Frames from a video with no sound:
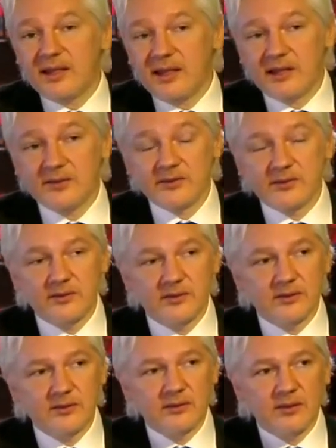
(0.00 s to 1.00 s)
His
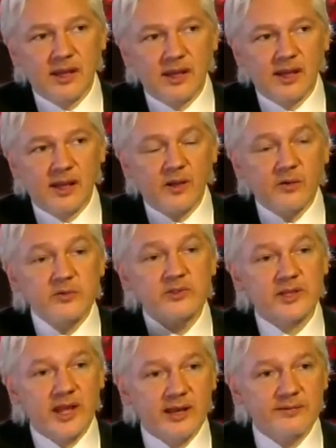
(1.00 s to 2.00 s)
own
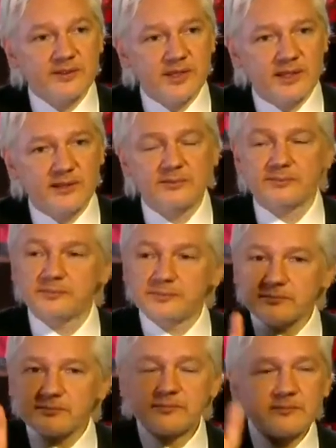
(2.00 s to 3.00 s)
staff said,
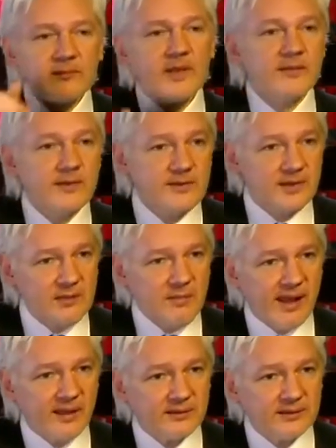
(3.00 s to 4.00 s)
this
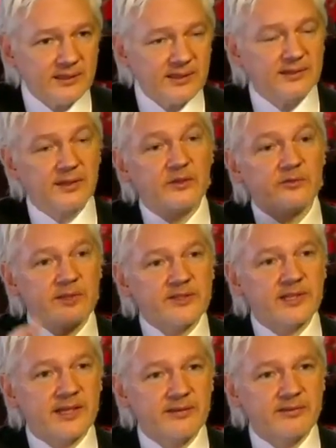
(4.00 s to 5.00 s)
email that you've
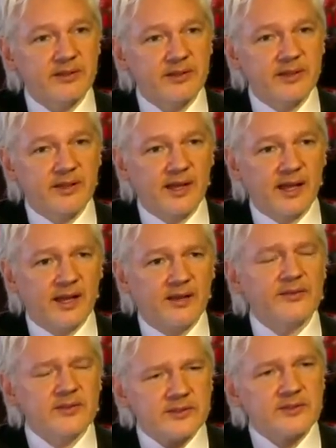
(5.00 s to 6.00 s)
received,
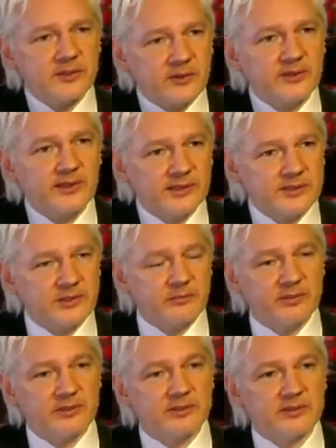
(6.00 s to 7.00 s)
this is totally
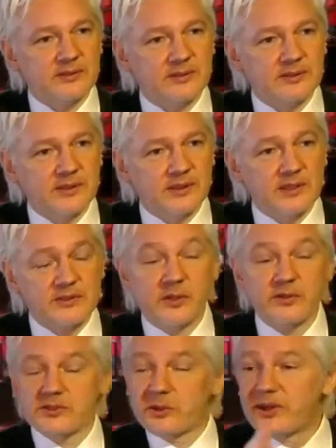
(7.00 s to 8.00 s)
legitimate.
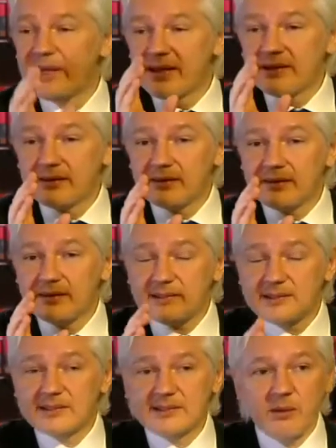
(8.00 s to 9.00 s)
So
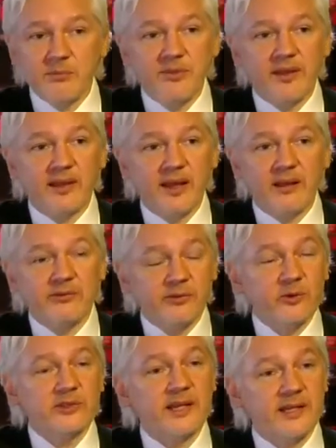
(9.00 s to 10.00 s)
this is something a
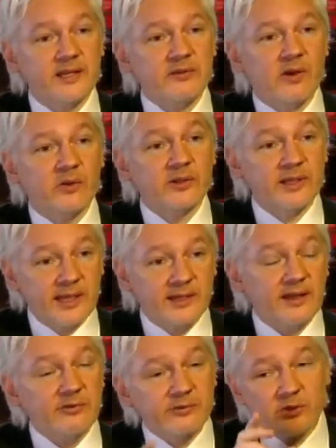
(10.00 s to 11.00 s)
14-year-old kid